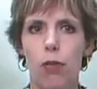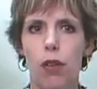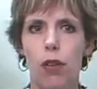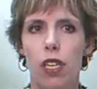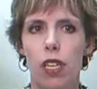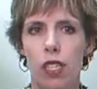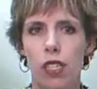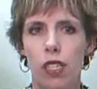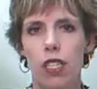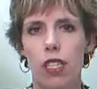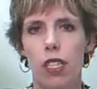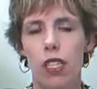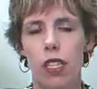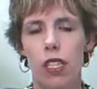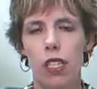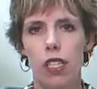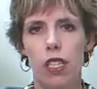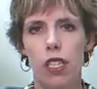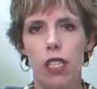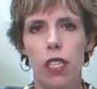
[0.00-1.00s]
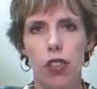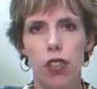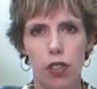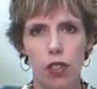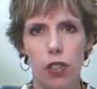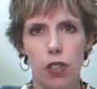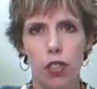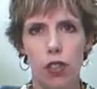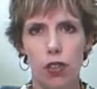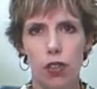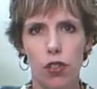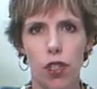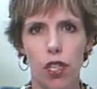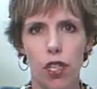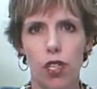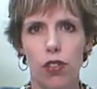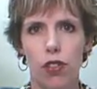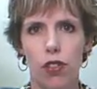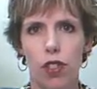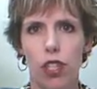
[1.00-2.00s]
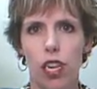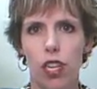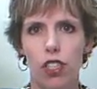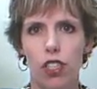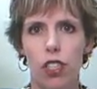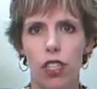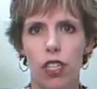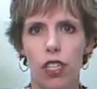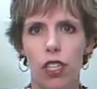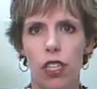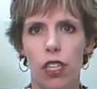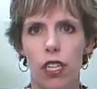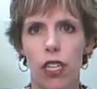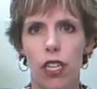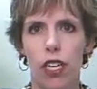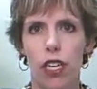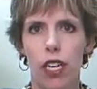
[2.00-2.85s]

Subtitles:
because the interview is so stressful it actually